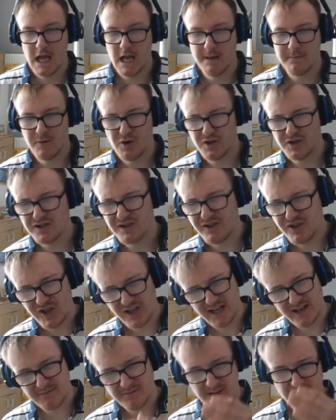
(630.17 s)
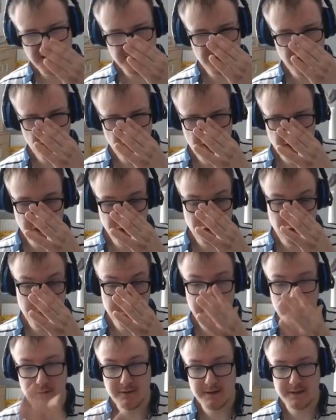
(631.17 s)
Also, during our player's turn, you
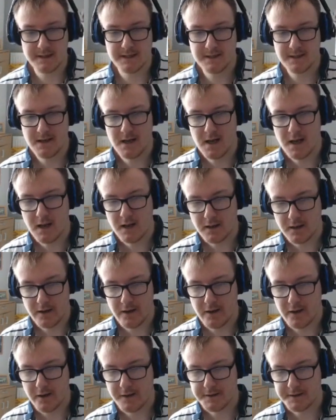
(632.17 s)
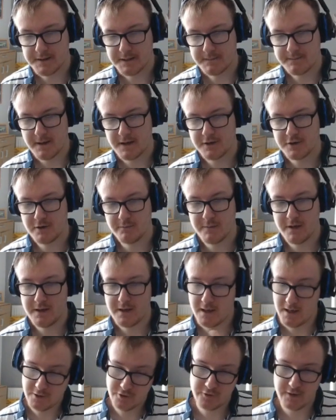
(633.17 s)
contribute this card to
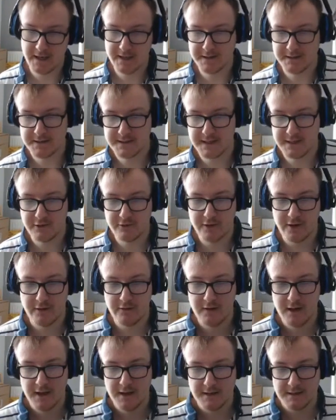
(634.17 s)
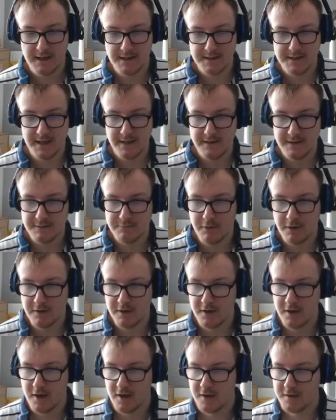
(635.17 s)
specialman a dragon synchro. So I say this
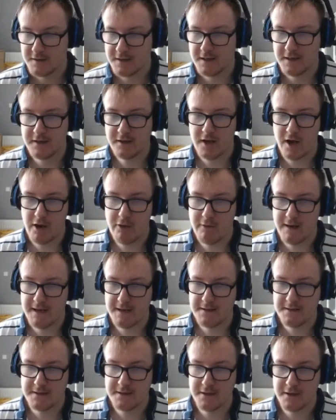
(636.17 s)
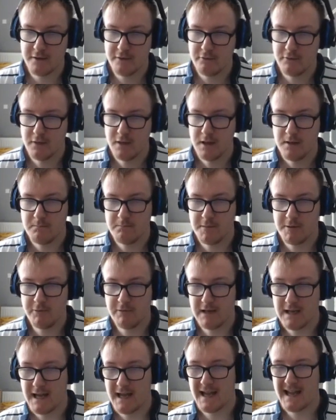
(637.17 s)
one card can go into
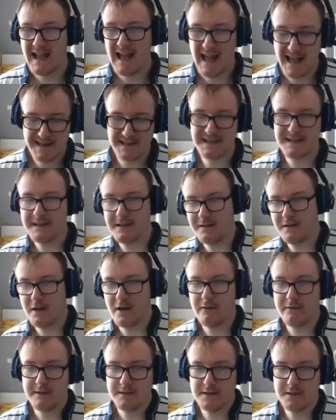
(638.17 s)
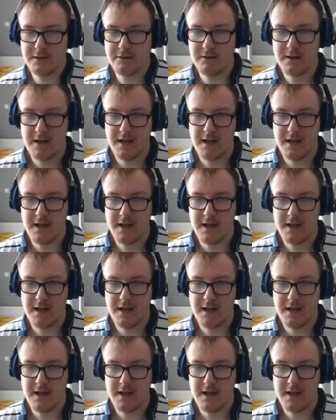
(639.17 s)
Moonlight and it can go into